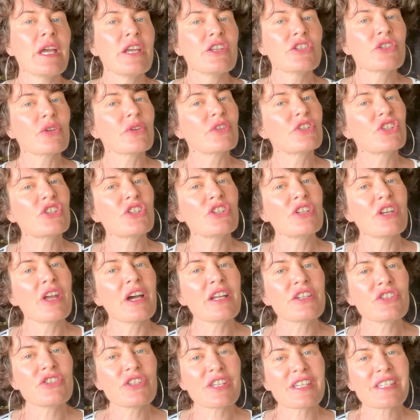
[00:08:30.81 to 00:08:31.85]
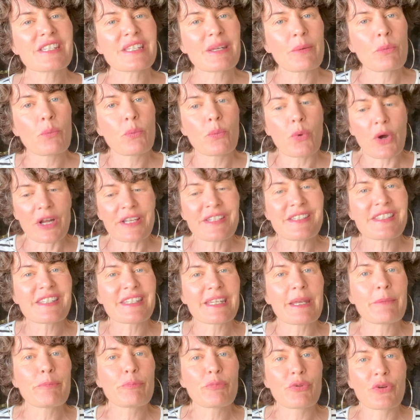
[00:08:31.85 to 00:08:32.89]
So it's not just a
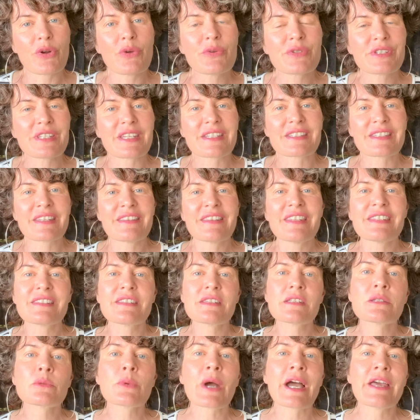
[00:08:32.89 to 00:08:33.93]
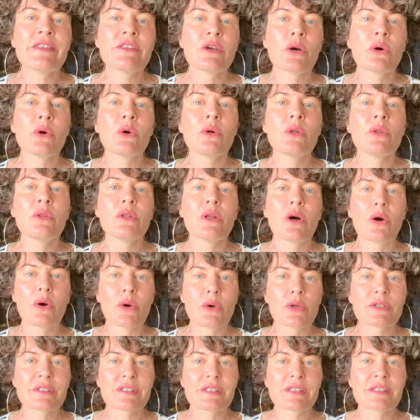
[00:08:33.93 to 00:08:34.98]
one-step process. And this is why the whole
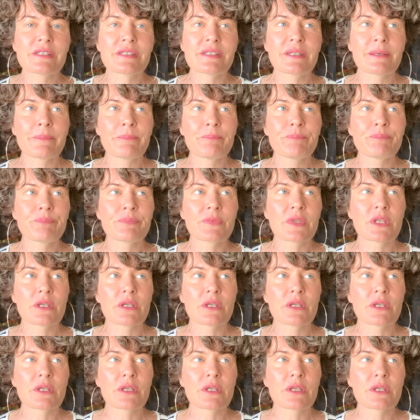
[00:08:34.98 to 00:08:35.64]
autism